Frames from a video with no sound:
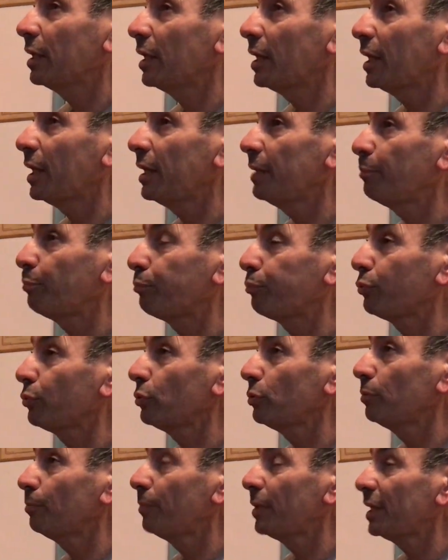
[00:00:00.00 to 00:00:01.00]

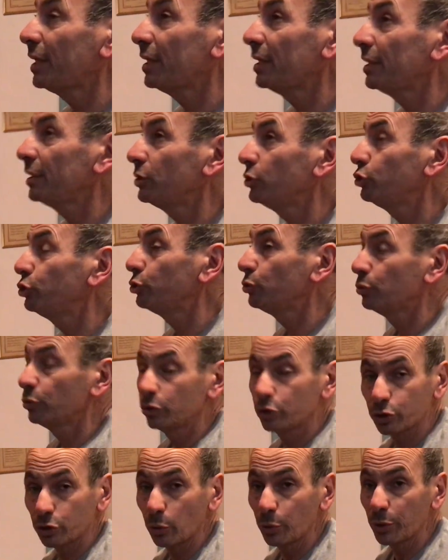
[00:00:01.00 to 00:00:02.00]
April, May, June.
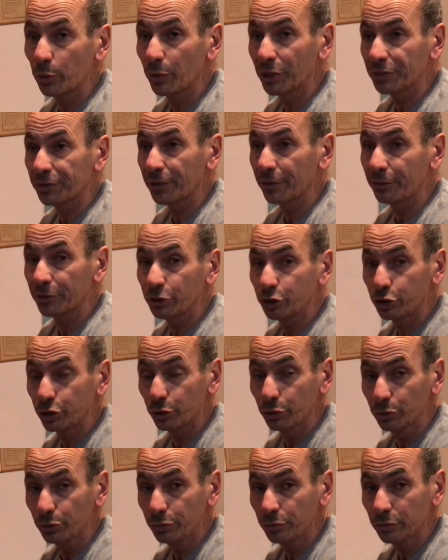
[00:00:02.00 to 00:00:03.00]
So we went there in
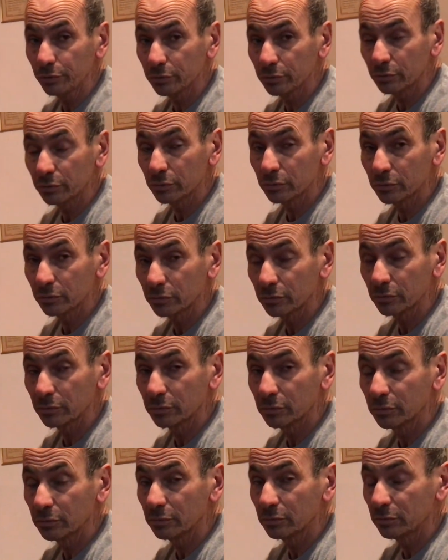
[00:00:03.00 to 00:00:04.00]
June,
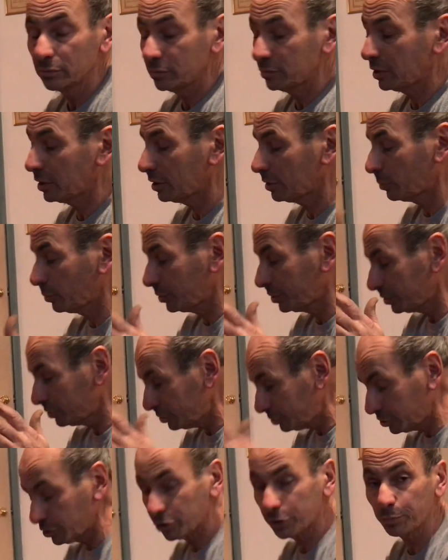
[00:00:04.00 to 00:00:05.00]
and we
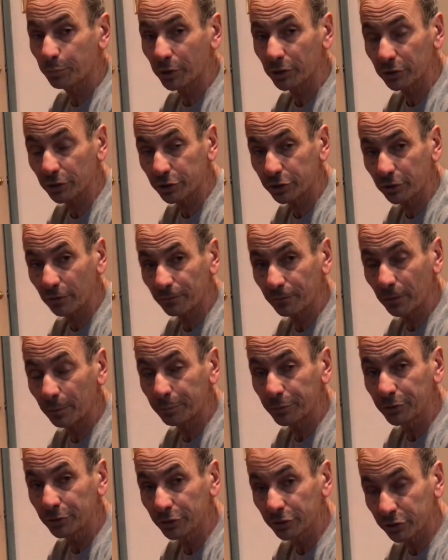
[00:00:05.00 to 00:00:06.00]
just picked the stuff up
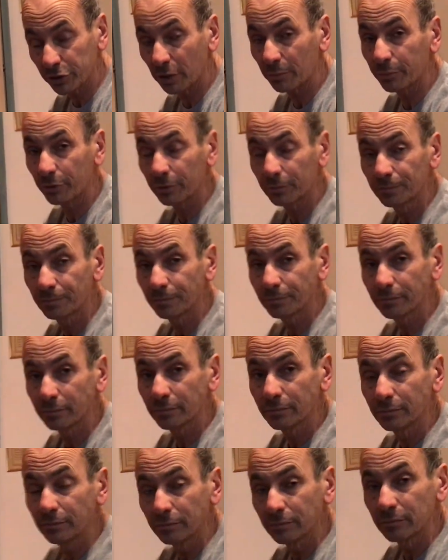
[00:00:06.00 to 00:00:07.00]
in December.
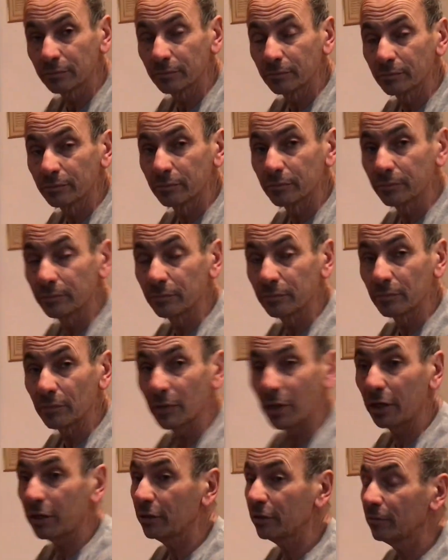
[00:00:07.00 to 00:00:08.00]

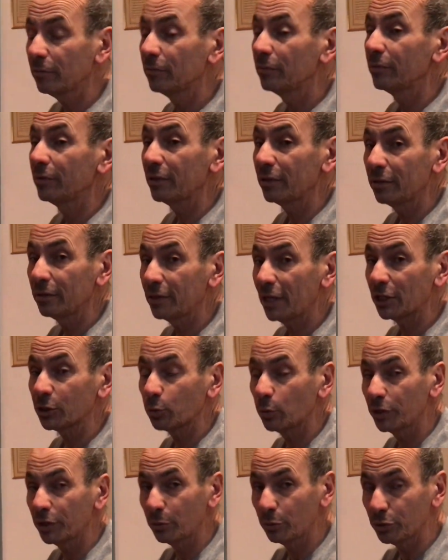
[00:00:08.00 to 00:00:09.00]
And that's
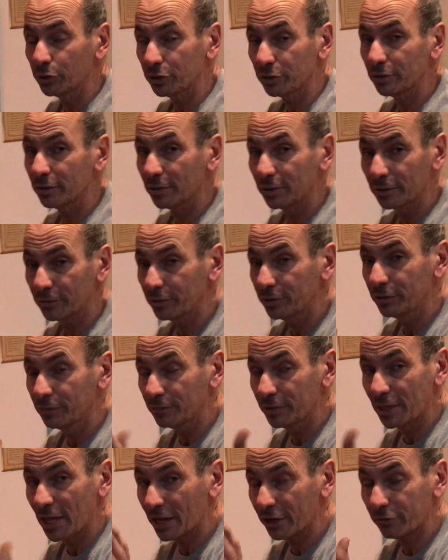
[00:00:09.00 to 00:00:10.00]
when it wasn't
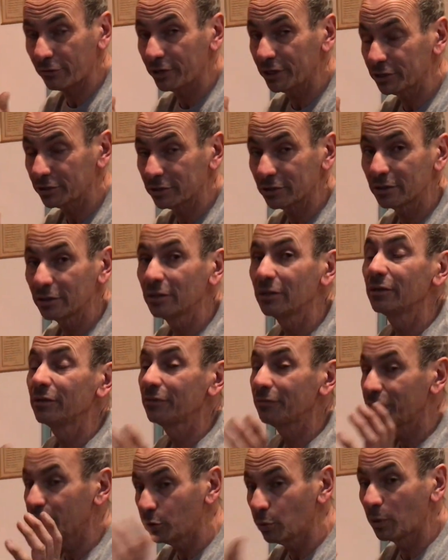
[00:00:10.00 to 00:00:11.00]
even that crazy.
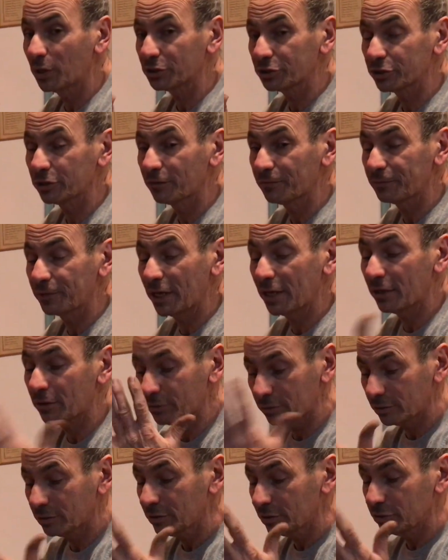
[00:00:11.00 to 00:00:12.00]
You want stuff
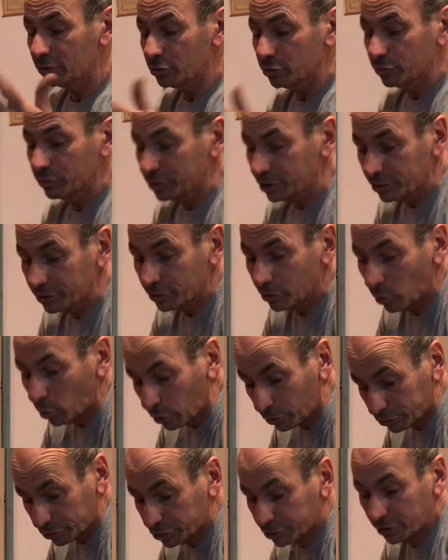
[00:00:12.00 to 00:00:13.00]
now, you need to
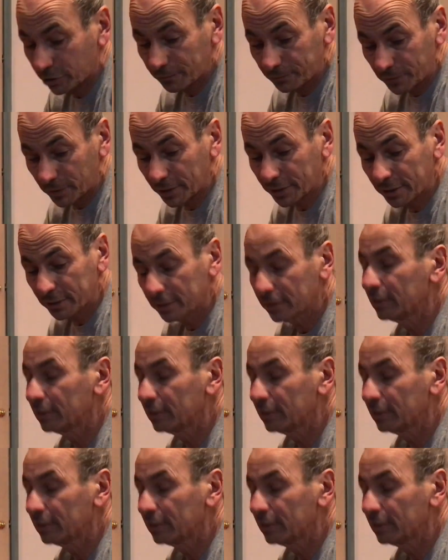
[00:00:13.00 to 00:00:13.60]
order stuff like,